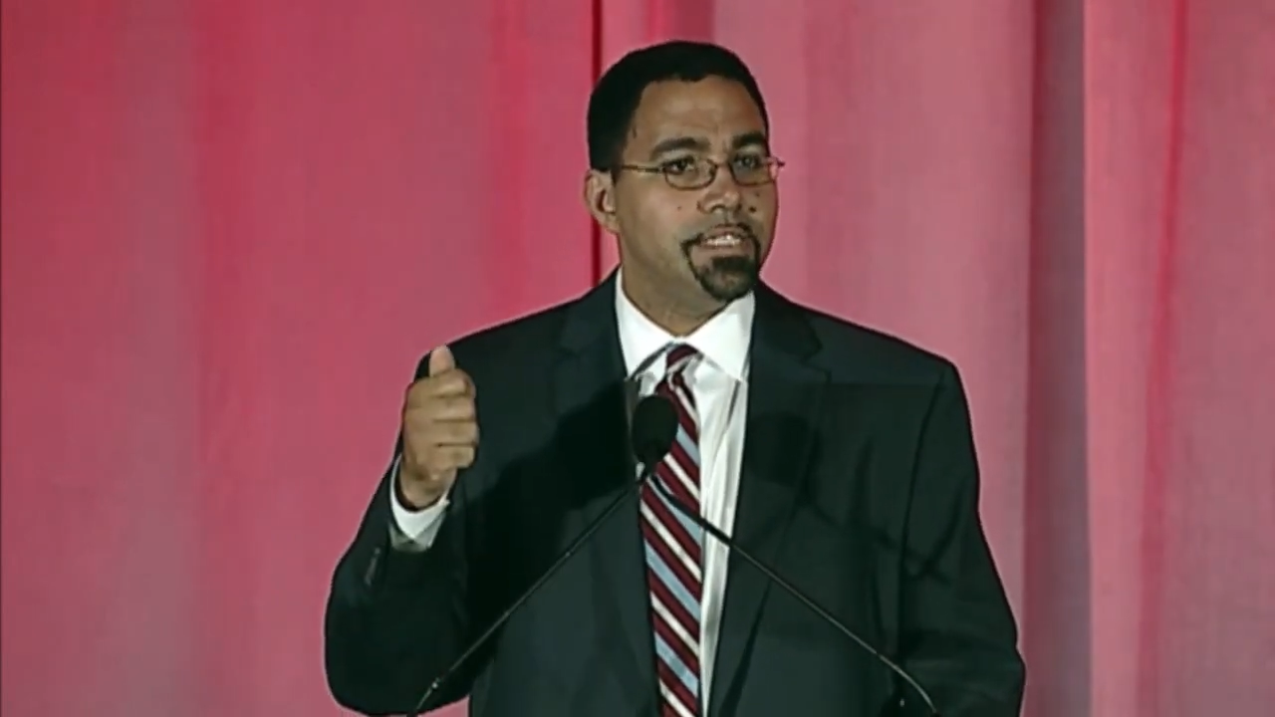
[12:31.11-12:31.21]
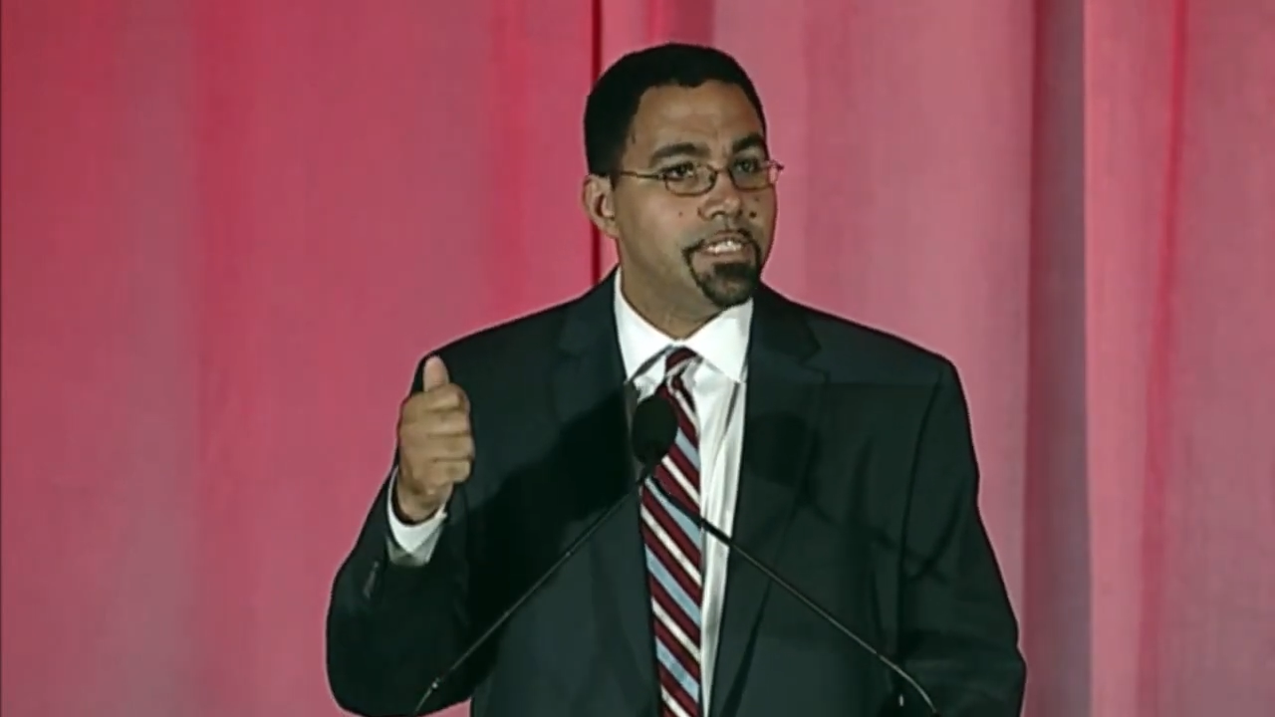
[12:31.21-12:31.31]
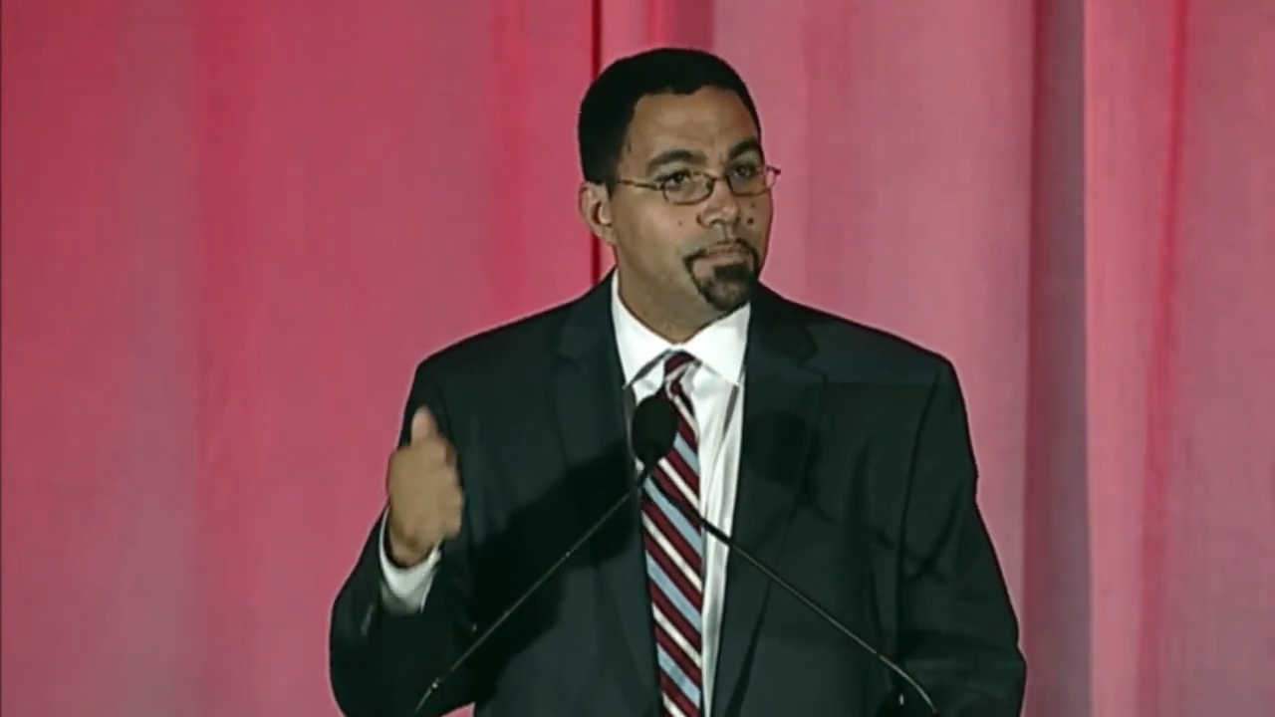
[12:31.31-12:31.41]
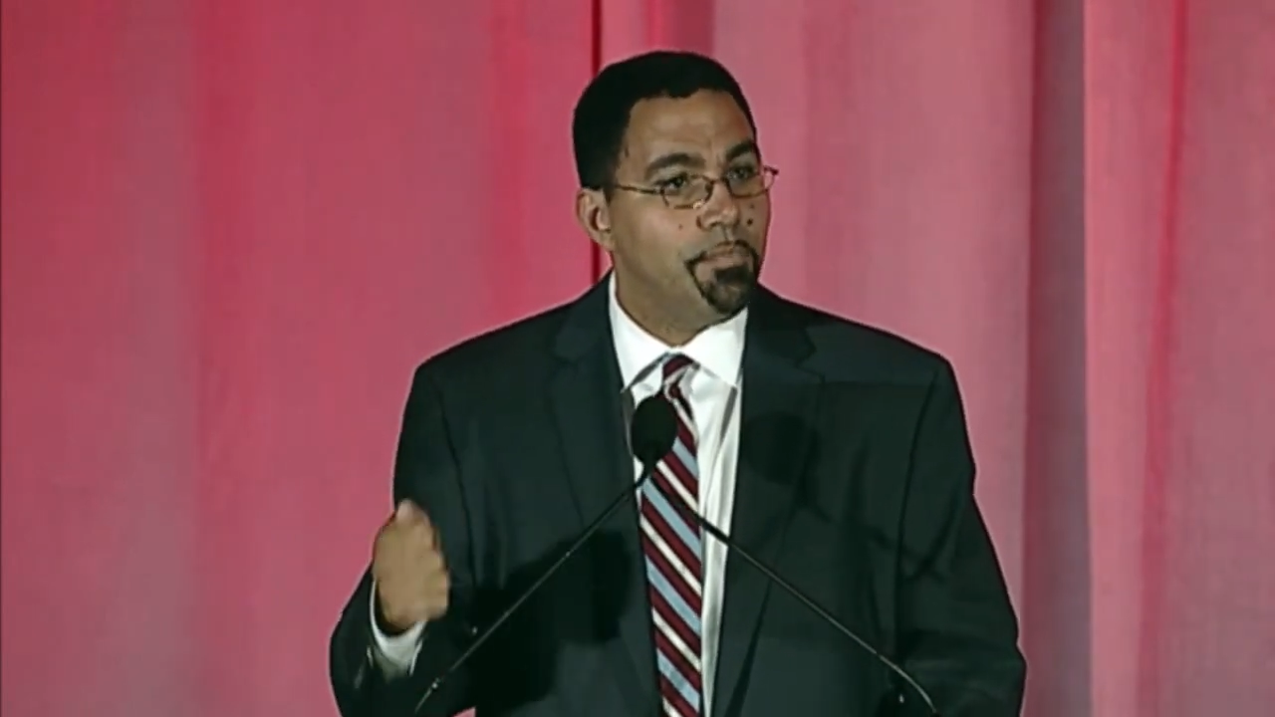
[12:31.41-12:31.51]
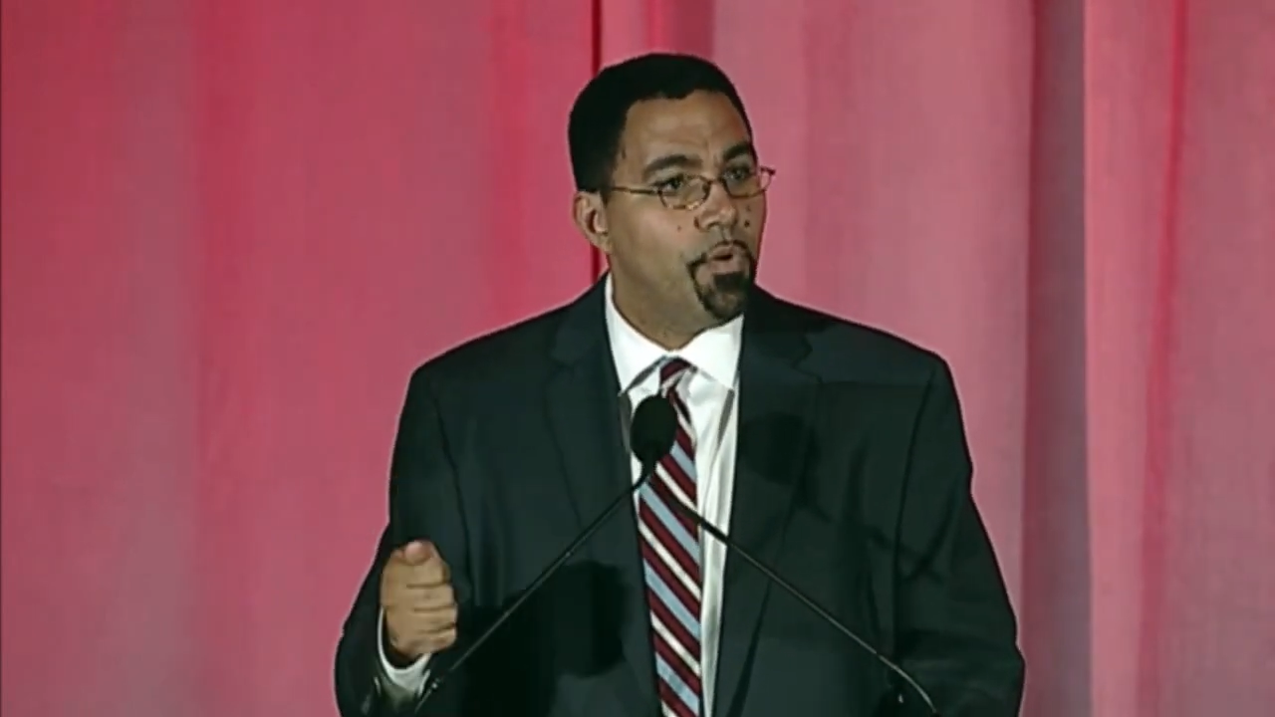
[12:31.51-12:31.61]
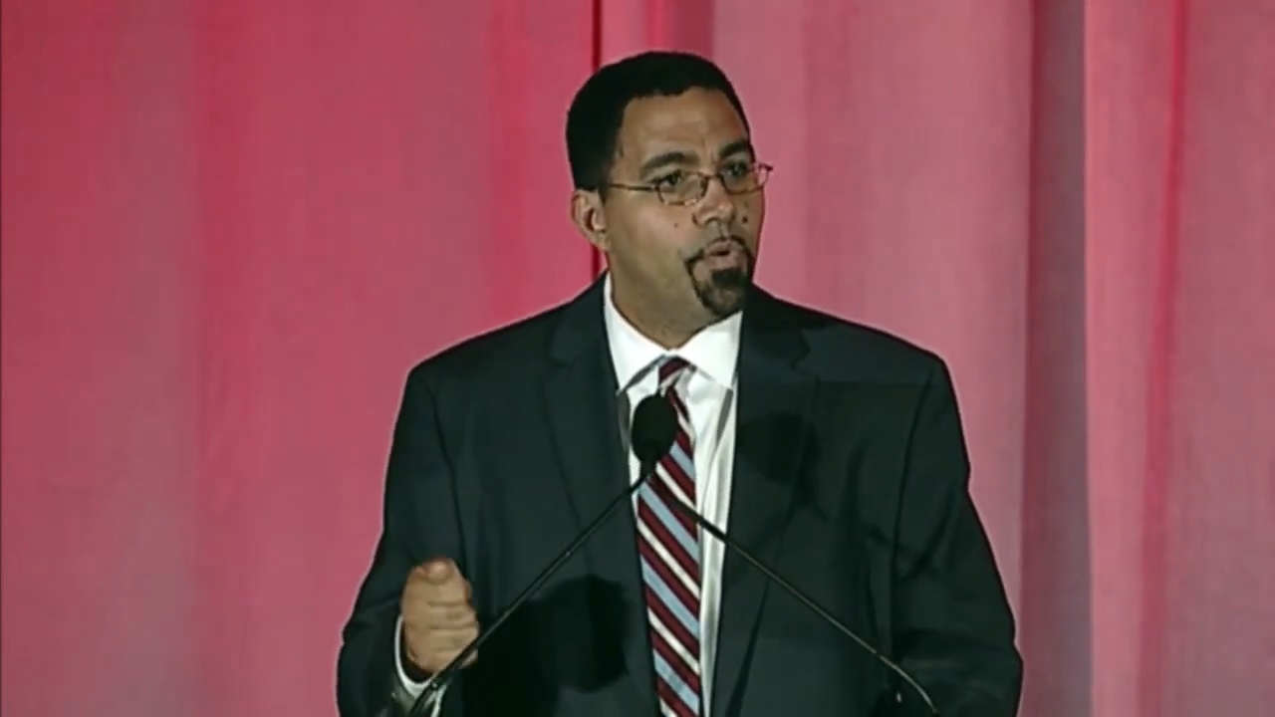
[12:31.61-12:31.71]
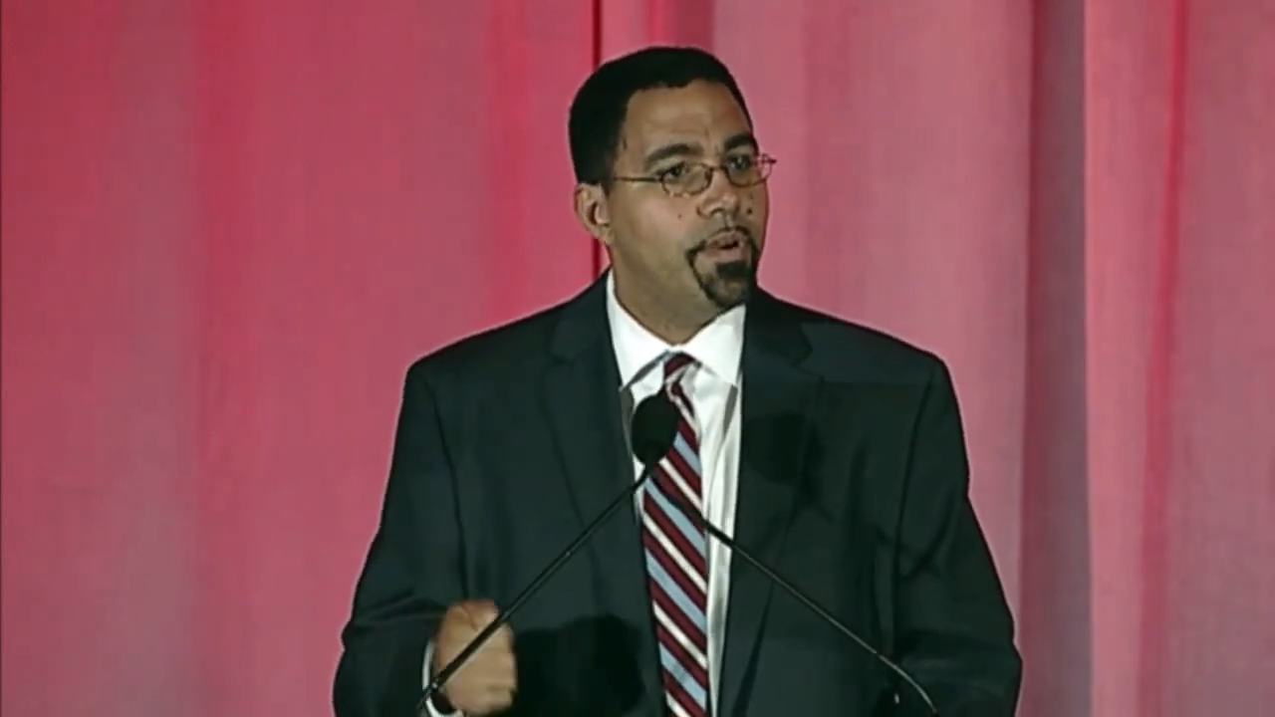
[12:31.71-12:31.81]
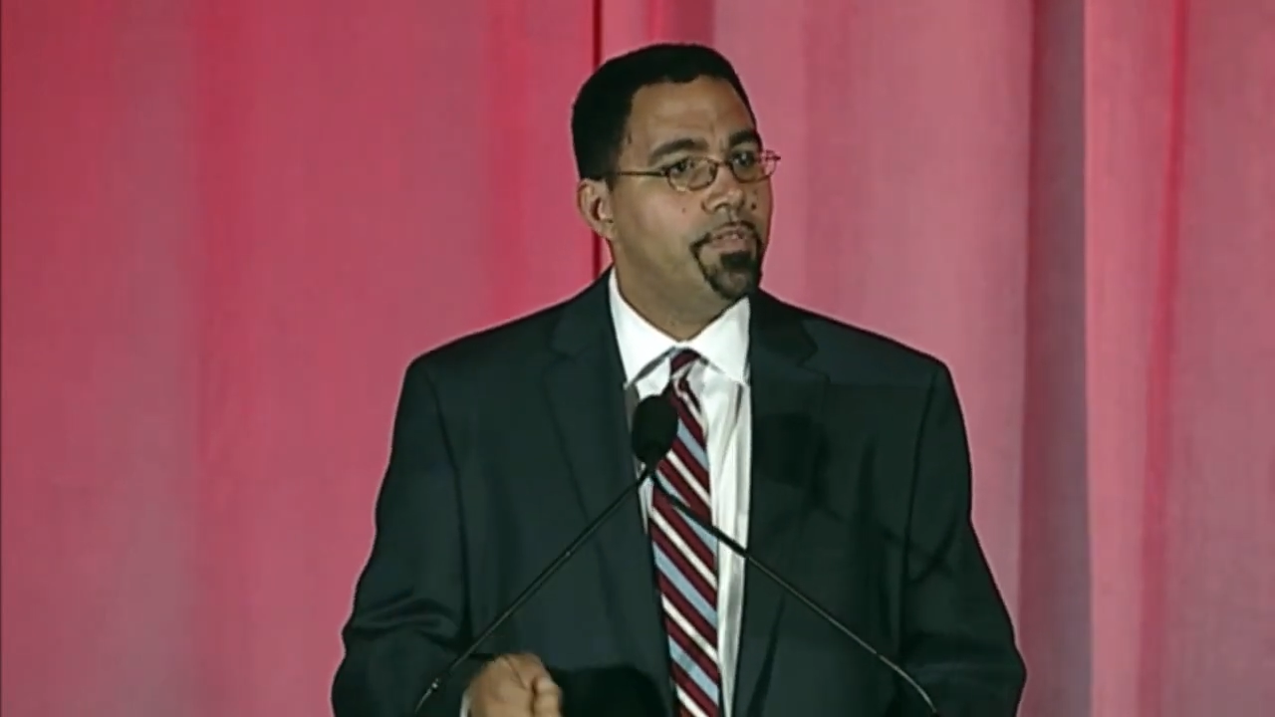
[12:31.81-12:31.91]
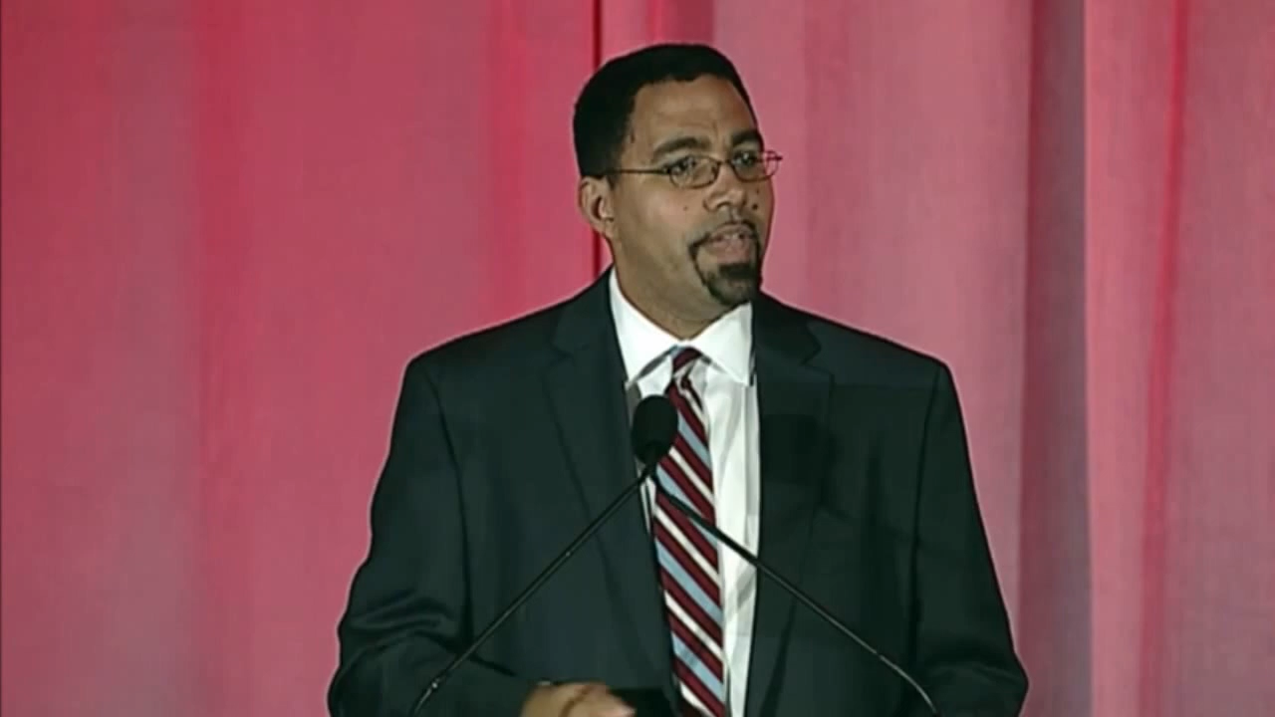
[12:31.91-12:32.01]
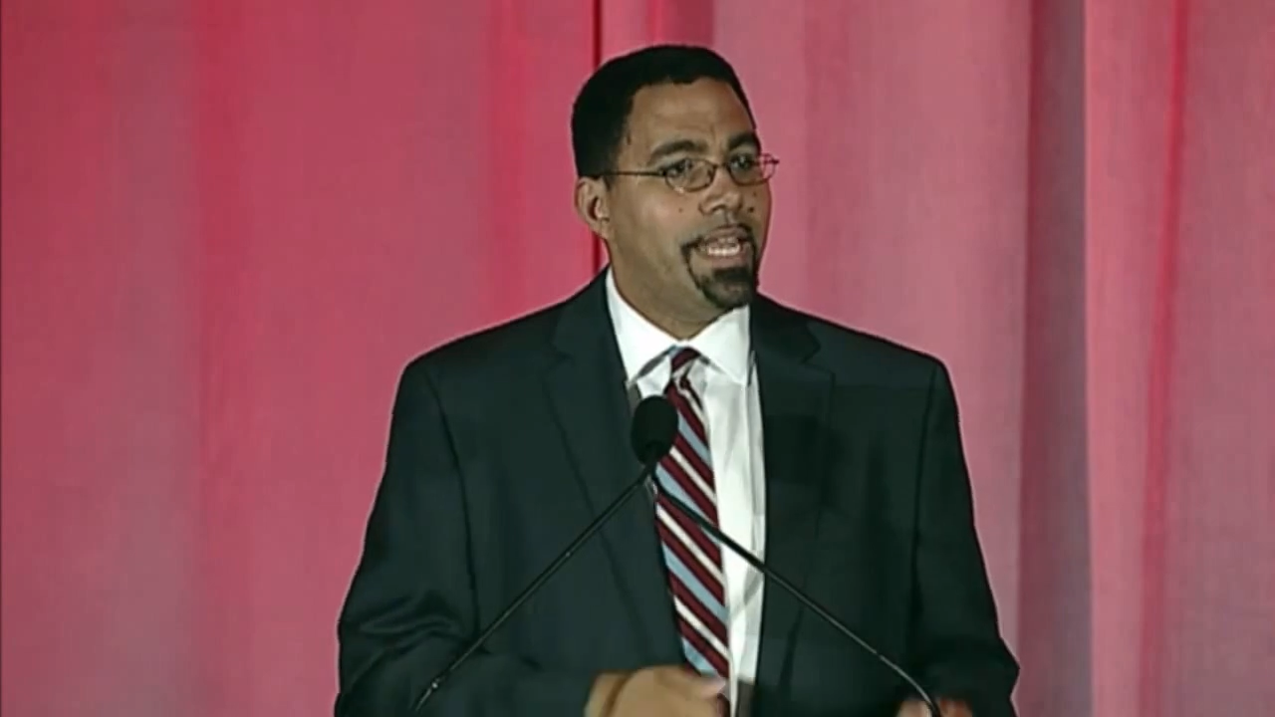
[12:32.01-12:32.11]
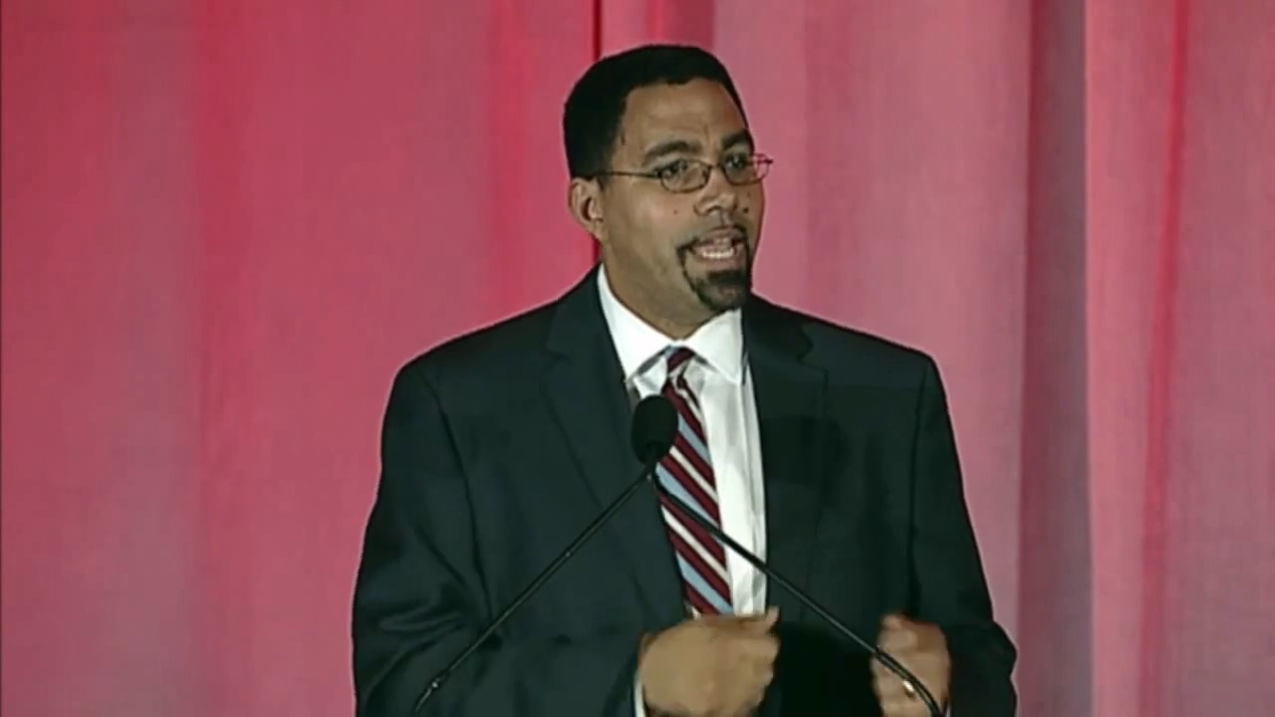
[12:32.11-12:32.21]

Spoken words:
that support,